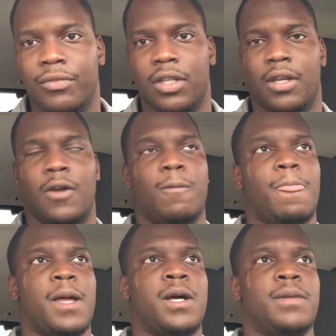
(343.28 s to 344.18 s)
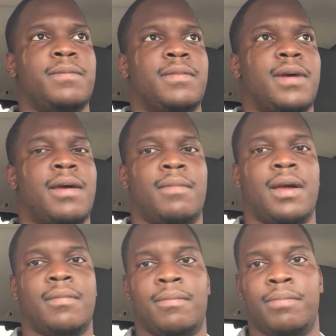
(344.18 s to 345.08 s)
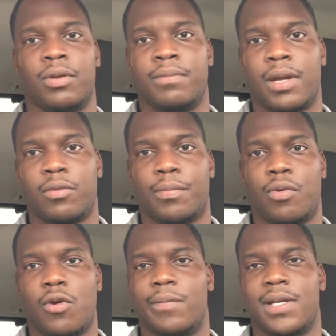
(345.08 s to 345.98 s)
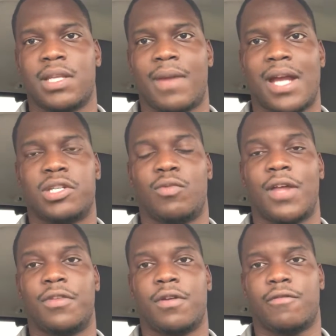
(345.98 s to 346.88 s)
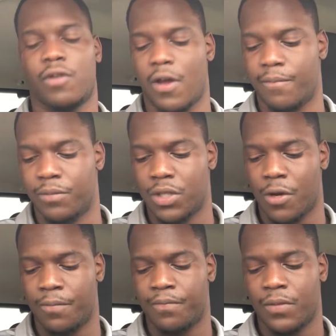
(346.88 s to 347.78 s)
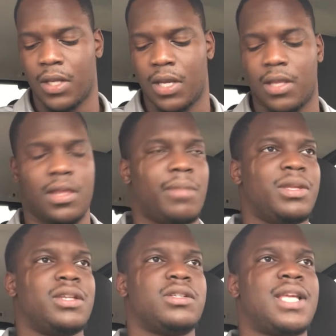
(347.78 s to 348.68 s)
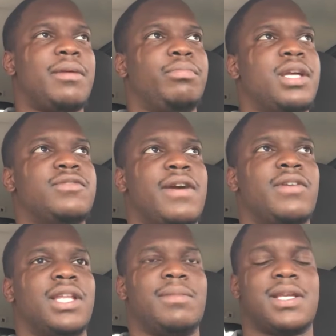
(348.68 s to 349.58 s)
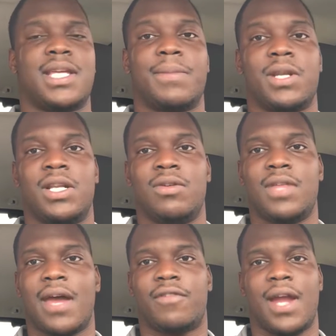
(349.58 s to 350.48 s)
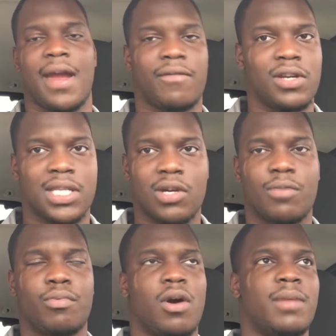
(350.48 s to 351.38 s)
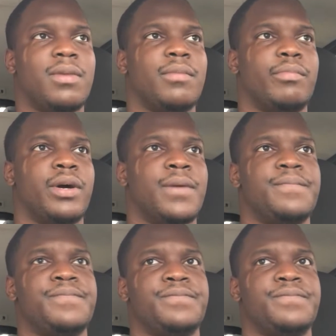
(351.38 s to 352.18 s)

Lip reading: I'm building better rapport because I'm actually right there in front of them. So, I mean, there's a time and place for everything. I'm not saying I'm going to do that for every single appointment, but